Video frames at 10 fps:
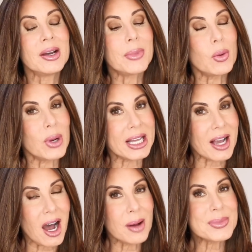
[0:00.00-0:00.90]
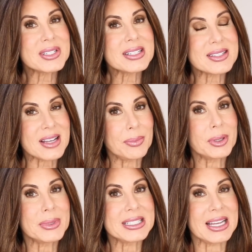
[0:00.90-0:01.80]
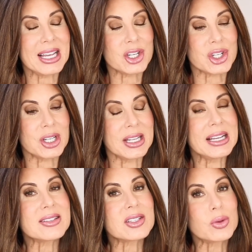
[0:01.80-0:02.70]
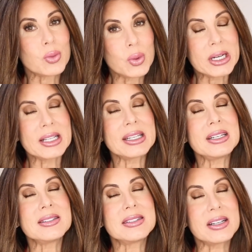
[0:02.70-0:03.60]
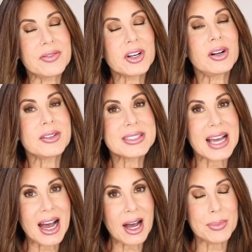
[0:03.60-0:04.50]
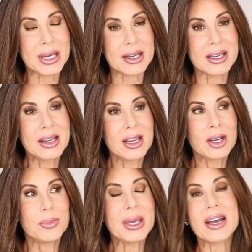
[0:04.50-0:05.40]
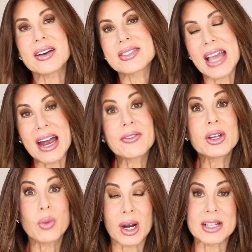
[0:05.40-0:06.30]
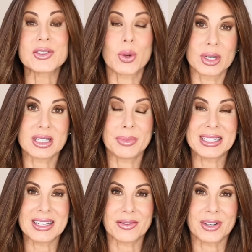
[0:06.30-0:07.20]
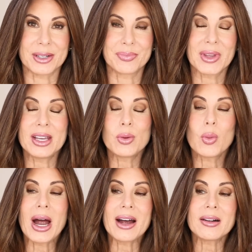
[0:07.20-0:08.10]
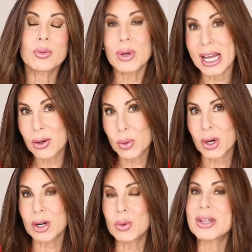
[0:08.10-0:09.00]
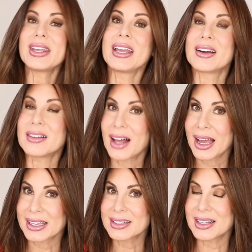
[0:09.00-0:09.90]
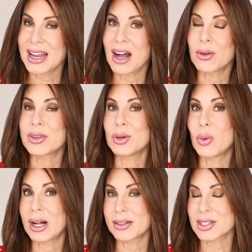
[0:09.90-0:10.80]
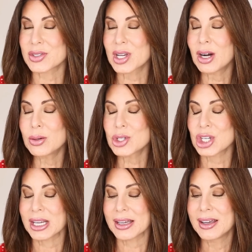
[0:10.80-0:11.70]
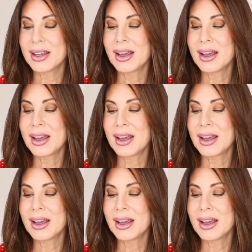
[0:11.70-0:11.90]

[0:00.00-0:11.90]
But when it comes to supplementation, it's a really difficult topic because everyone is going to be different. And while when I work with a client in health and wellness coaching,